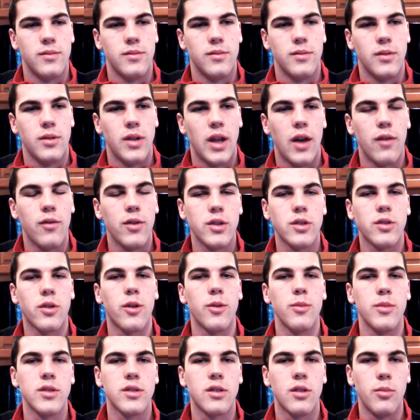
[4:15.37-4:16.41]
Heavy Storm
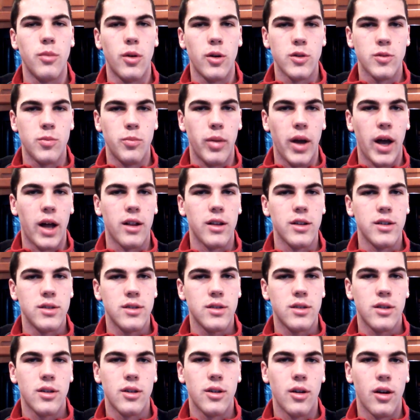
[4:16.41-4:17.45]
is the most
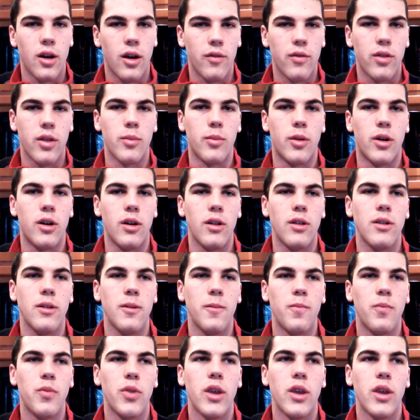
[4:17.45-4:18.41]
balanced of them all,